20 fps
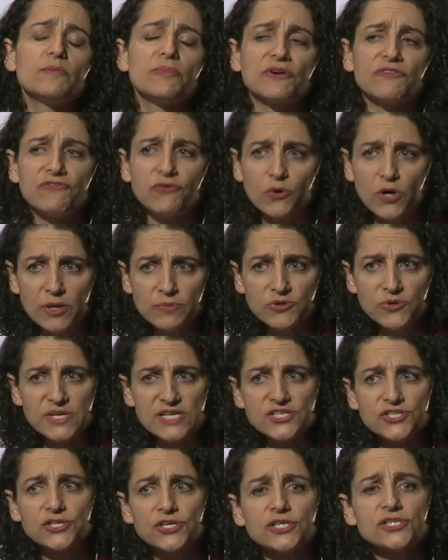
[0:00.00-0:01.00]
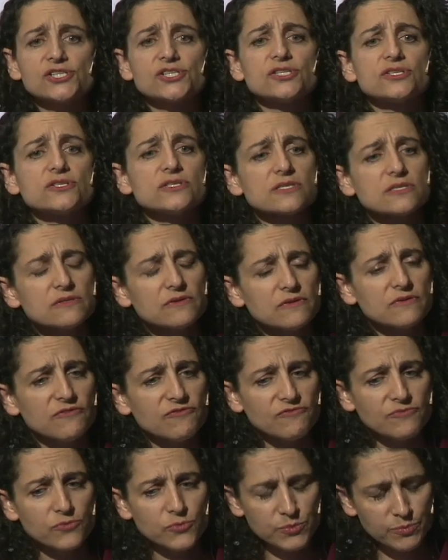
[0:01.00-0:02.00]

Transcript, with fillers: performed researches,